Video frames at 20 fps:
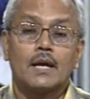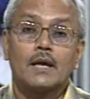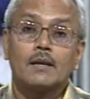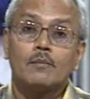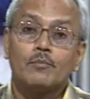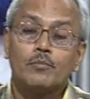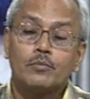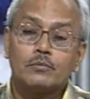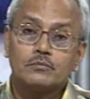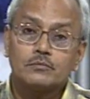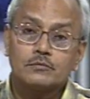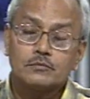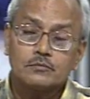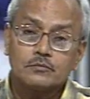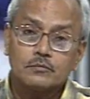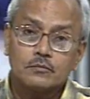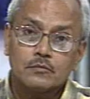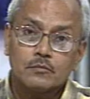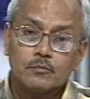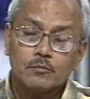In
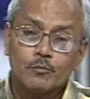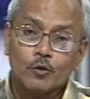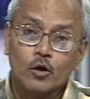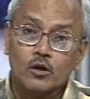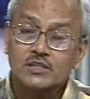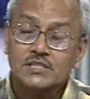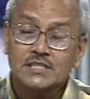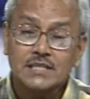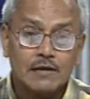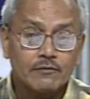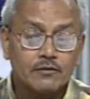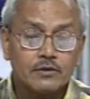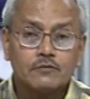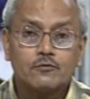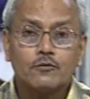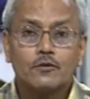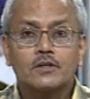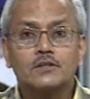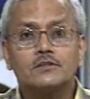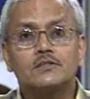block
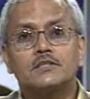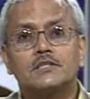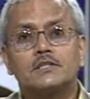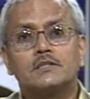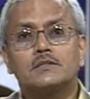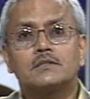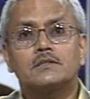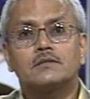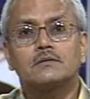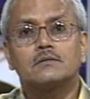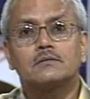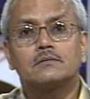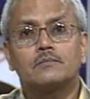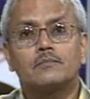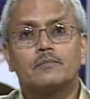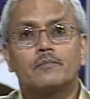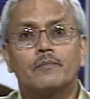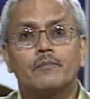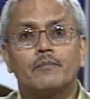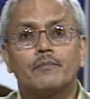7, for instance,
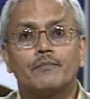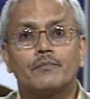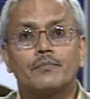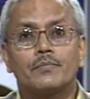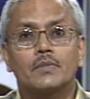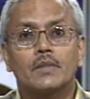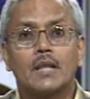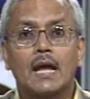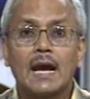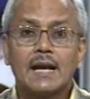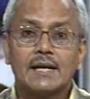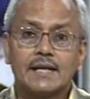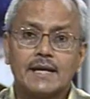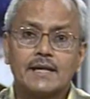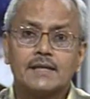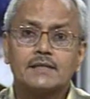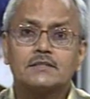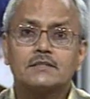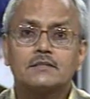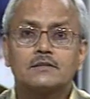and
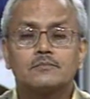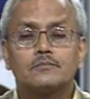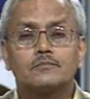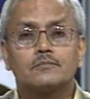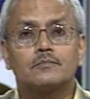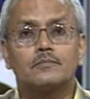8,